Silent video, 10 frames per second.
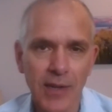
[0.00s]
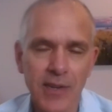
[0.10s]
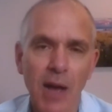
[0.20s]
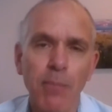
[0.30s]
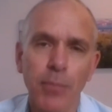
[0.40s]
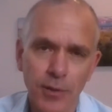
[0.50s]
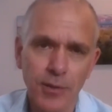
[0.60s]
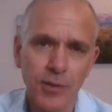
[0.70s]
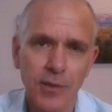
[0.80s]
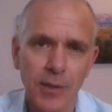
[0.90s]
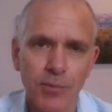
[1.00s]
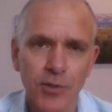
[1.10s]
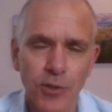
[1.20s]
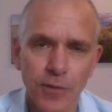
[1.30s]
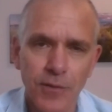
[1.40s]
numbers,
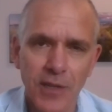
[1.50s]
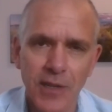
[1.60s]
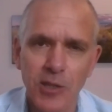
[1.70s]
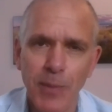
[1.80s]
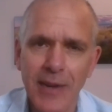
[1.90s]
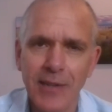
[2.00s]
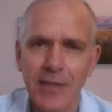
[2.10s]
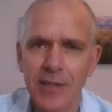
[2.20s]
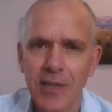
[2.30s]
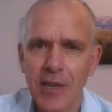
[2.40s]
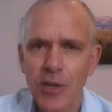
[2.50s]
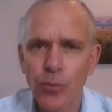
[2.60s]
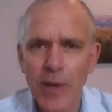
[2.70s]
observed and expected,